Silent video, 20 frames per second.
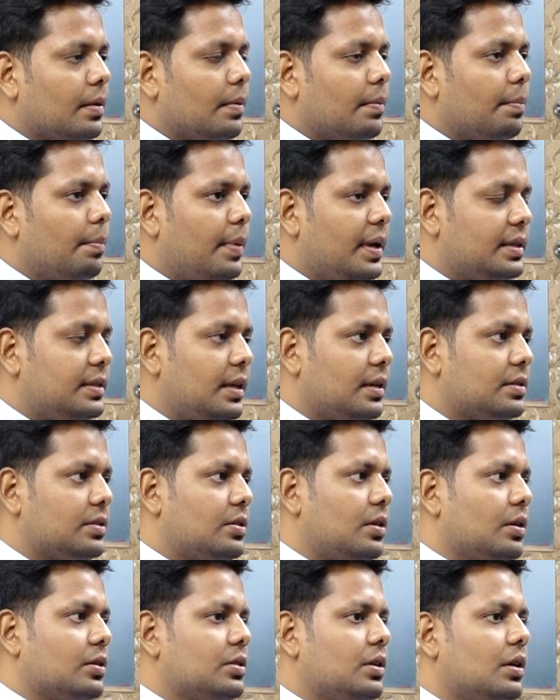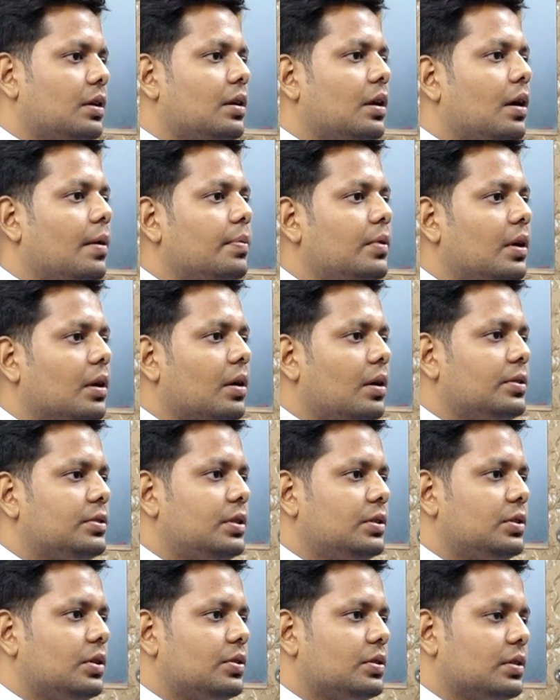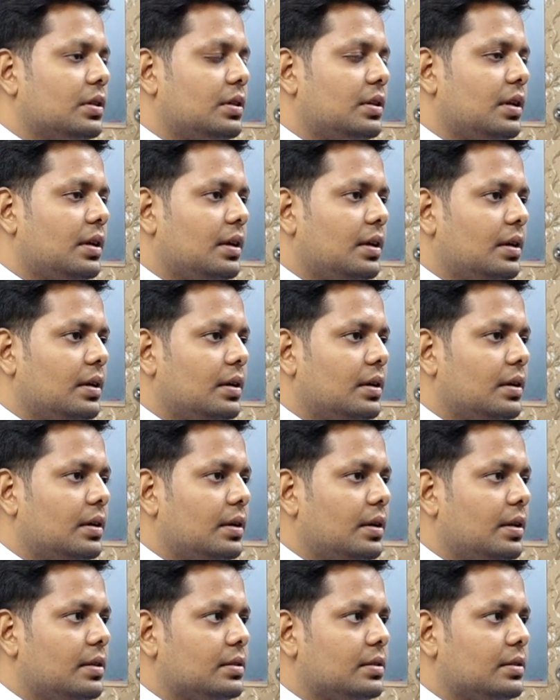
Basic structure of the constitution is